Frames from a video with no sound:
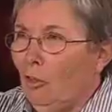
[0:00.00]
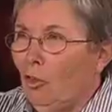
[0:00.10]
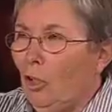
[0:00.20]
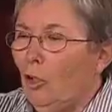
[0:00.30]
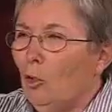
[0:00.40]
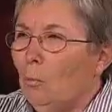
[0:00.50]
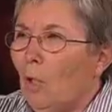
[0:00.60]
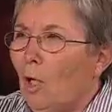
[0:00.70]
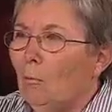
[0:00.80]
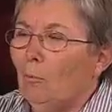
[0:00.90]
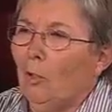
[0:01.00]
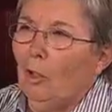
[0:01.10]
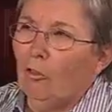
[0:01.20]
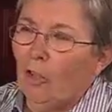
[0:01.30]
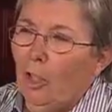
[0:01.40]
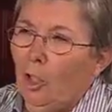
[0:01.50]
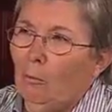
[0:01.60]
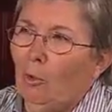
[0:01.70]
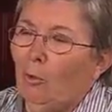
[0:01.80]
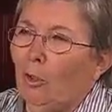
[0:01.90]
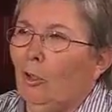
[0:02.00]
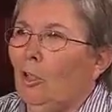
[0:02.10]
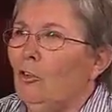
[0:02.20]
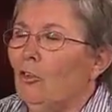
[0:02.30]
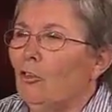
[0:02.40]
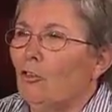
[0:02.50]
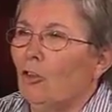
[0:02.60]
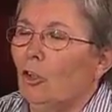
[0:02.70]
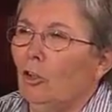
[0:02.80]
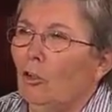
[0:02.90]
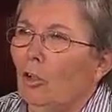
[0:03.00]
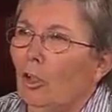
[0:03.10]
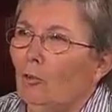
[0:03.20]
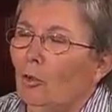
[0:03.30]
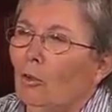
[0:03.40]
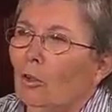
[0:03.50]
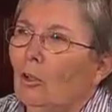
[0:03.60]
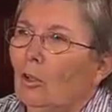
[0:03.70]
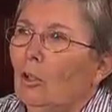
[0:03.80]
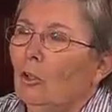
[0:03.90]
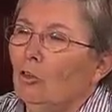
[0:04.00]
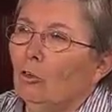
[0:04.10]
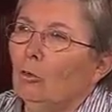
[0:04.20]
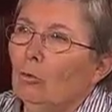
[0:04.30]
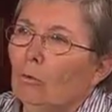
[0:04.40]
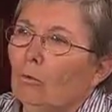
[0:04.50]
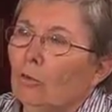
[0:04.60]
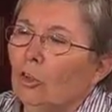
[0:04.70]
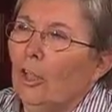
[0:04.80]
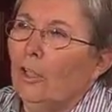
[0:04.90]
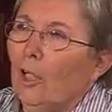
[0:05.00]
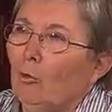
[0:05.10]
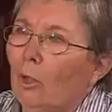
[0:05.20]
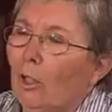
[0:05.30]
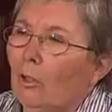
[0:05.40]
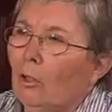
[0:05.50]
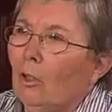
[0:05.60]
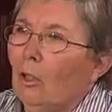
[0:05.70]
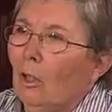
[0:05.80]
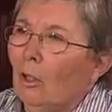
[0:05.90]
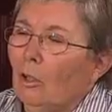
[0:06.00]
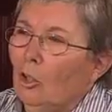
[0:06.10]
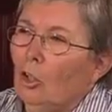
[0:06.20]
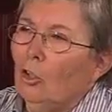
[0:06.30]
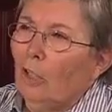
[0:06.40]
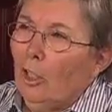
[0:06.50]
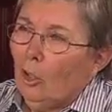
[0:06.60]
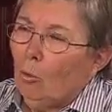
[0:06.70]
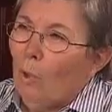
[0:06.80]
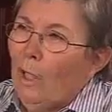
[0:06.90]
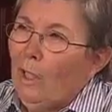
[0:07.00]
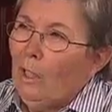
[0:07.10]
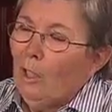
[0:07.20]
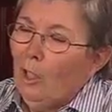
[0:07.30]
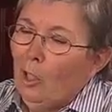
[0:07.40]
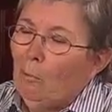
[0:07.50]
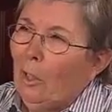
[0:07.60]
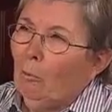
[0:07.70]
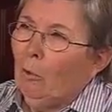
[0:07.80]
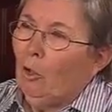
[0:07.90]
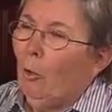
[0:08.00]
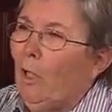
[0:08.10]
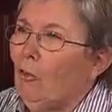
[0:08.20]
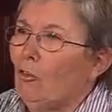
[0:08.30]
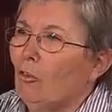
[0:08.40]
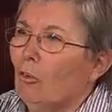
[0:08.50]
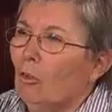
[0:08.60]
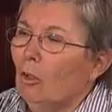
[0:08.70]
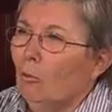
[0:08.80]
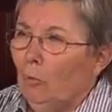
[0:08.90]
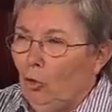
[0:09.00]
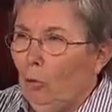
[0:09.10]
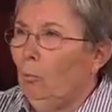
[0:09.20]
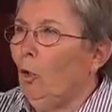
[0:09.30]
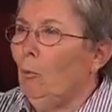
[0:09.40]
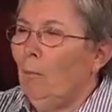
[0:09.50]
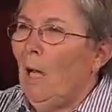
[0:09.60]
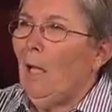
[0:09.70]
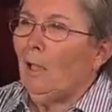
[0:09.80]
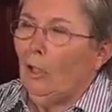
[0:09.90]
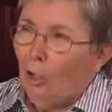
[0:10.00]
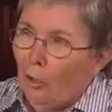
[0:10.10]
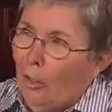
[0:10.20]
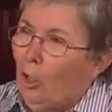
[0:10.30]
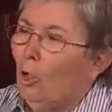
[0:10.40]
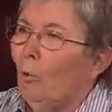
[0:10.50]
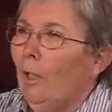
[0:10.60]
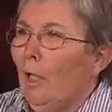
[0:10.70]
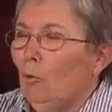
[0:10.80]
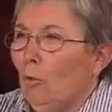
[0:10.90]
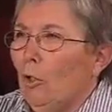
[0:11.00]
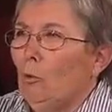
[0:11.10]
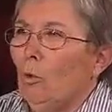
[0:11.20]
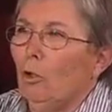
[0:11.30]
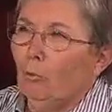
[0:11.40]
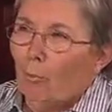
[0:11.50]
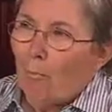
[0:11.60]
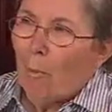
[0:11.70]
It takes care of the problem. It gives the animal what it needs at the cellular level to stay that way. You can take it away and they might regress, but you can put it back and they go right on where they were.